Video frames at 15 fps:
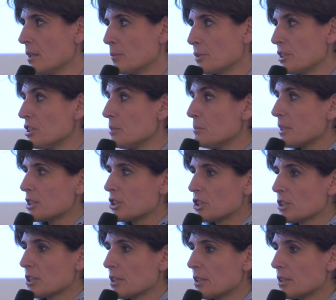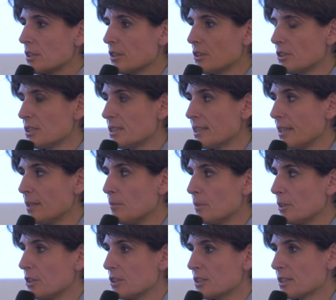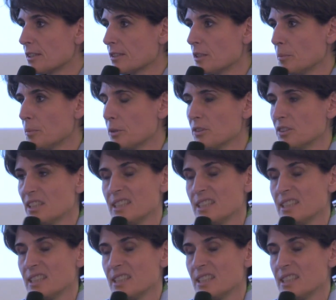pretty much the same starting point.